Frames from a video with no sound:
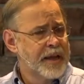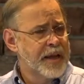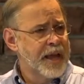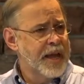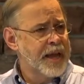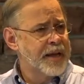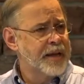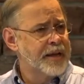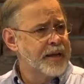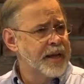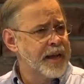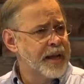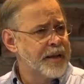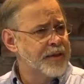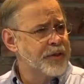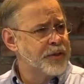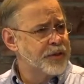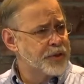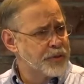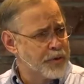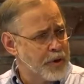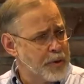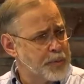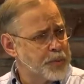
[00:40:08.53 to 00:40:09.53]
And, and the
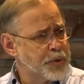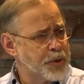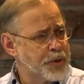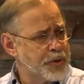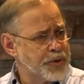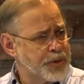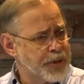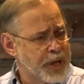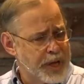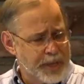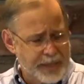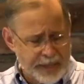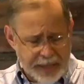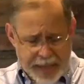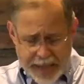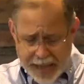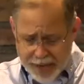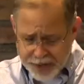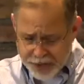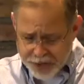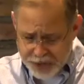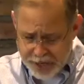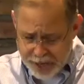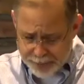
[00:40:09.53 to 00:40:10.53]
scripture says,
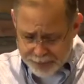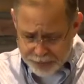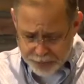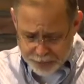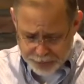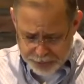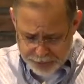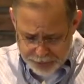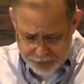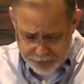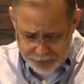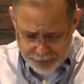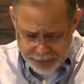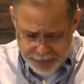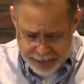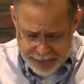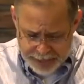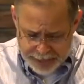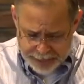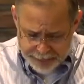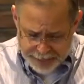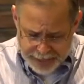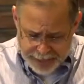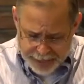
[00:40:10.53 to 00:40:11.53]
Acts chapter 2,
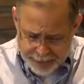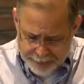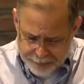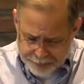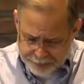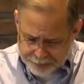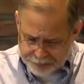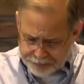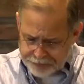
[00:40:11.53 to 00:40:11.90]
that